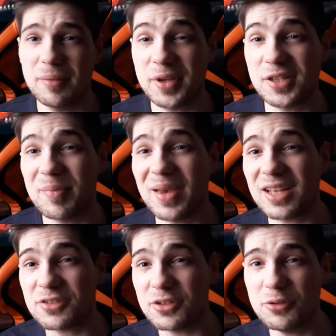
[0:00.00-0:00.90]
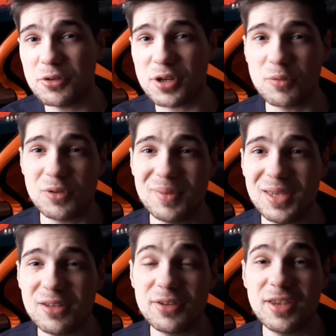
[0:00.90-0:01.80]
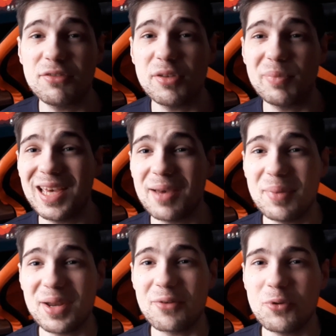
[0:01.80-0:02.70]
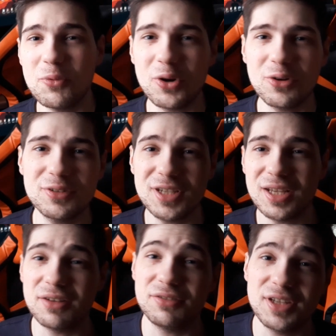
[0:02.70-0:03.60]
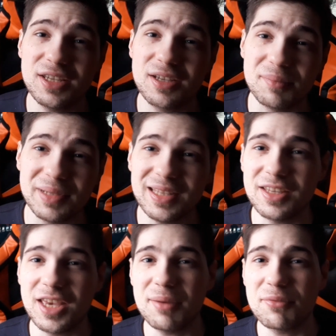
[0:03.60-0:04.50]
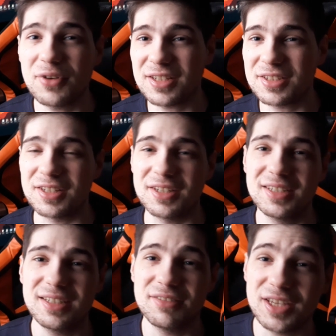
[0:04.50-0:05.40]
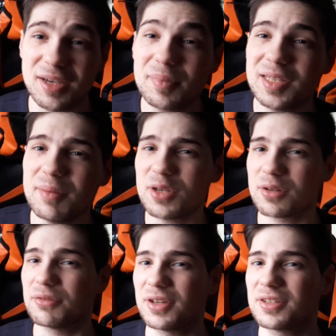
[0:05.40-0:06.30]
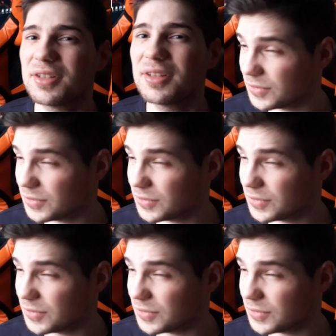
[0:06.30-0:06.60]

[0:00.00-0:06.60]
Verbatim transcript: because the better solution would be to give the player better rewards if they complete the game faster, if they complete the mission faster.